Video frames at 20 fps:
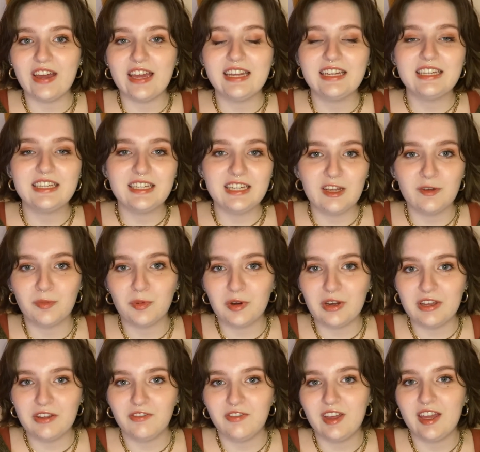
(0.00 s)
and
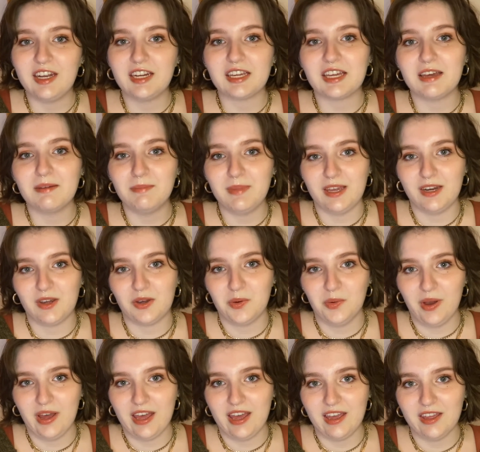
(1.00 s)
debrief in a comedic
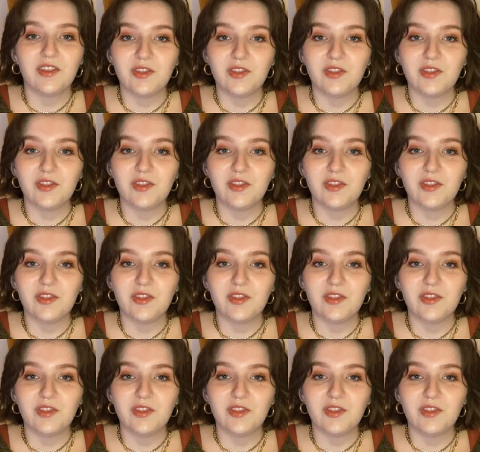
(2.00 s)
way.